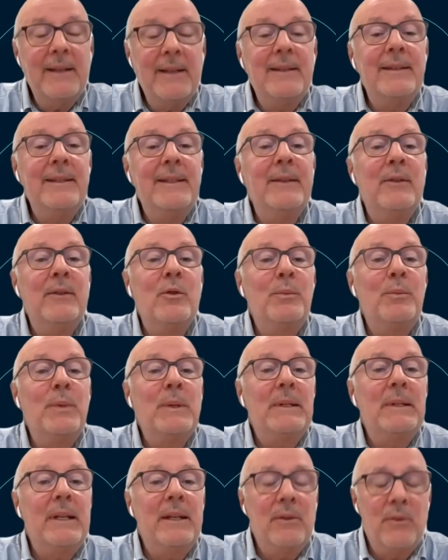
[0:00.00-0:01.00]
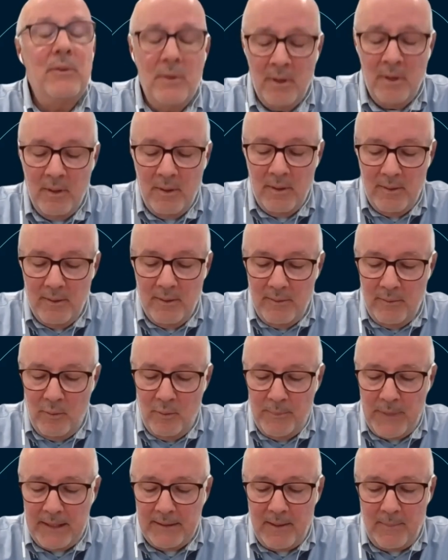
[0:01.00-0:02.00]
are from
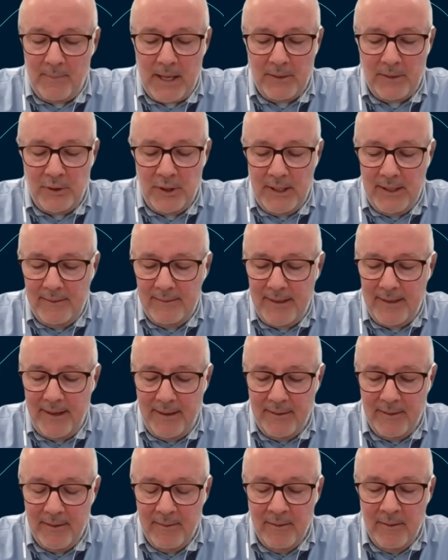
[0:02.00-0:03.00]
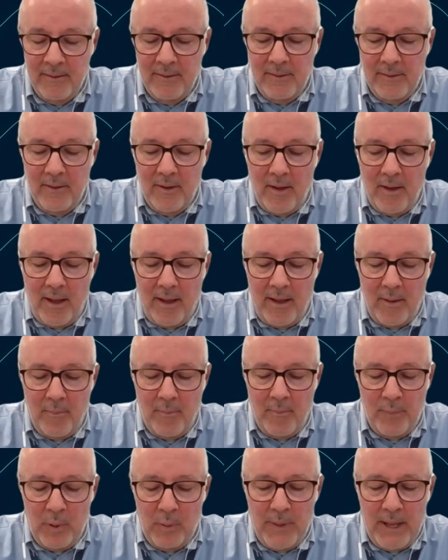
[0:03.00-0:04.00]
35 to 45%
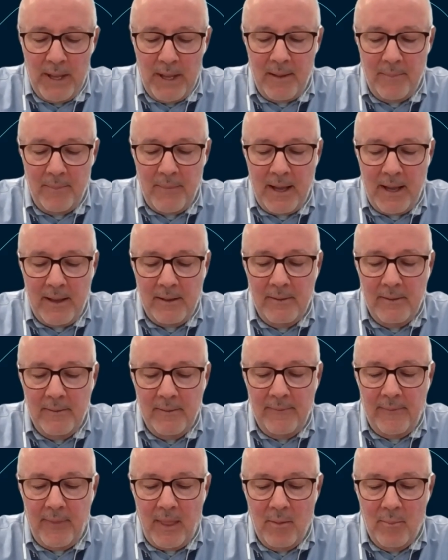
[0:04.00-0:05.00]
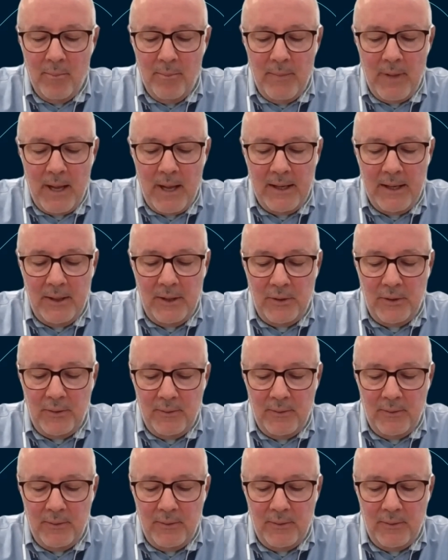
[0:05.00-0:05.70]
of the level of revenues